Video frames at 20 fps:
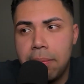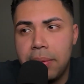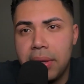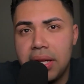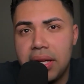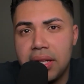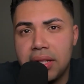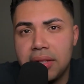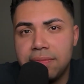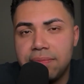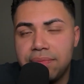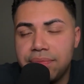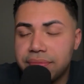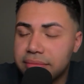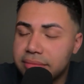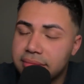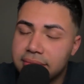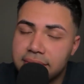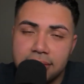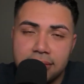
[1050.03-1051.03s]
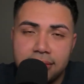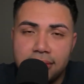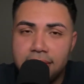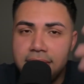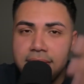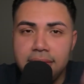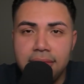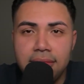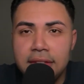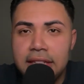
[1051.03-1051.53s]
But
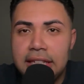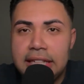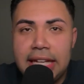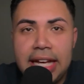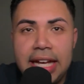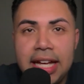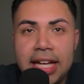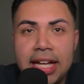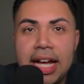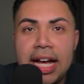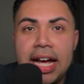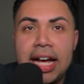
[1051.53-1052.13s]
yeah,